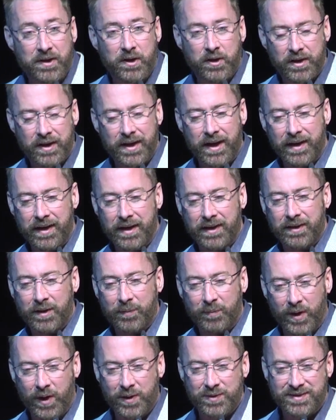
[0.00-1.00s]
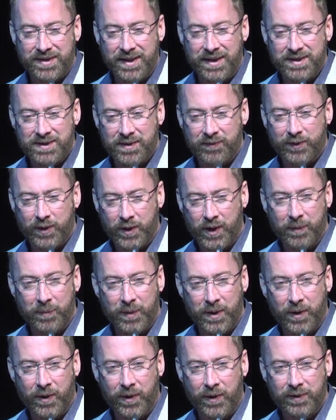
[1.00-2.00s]
then you're getting the proceeds of
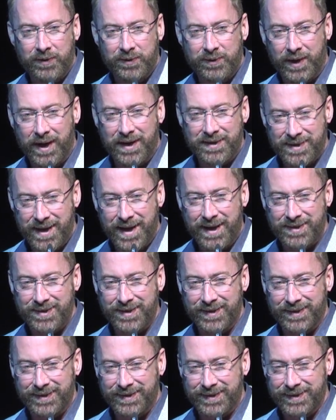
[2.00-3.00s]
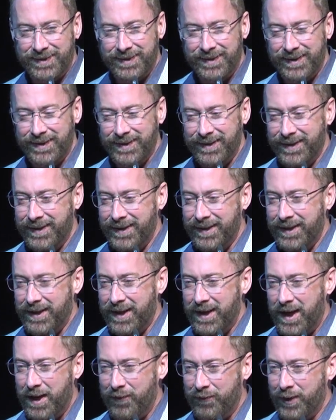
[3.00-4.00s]
criminal transactions.
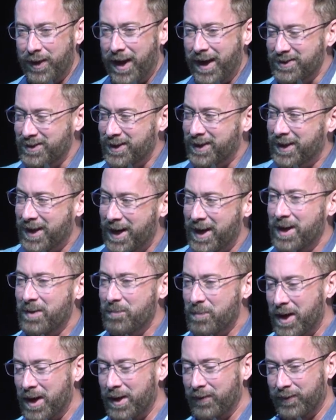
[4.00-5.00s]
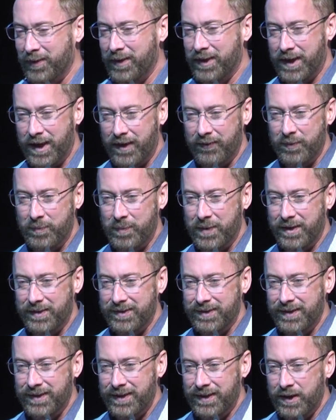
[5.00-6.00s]
If you're actually getting money from the
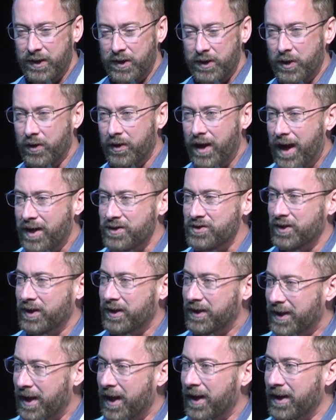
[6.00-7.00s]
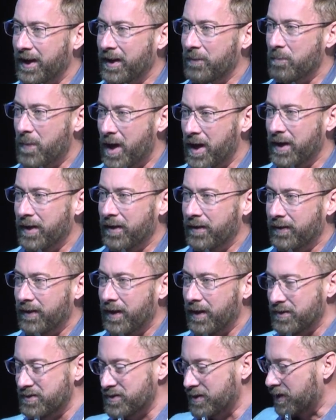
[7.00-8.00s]
government, you're actually getting
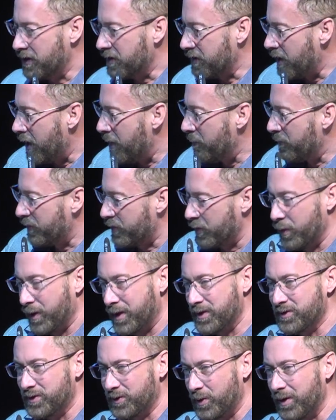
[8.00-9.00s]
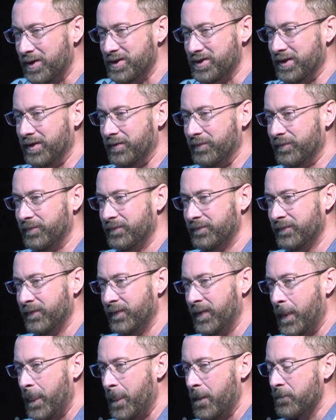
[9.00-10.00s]
money that's come through extortion.
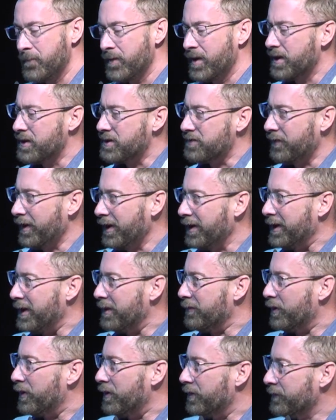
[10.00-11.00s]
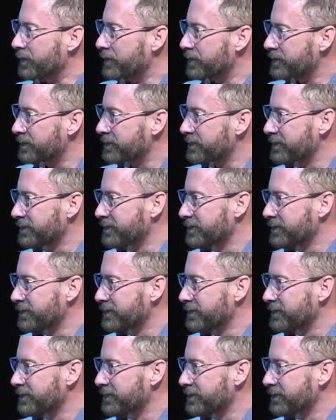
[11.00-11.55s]
It's very evil.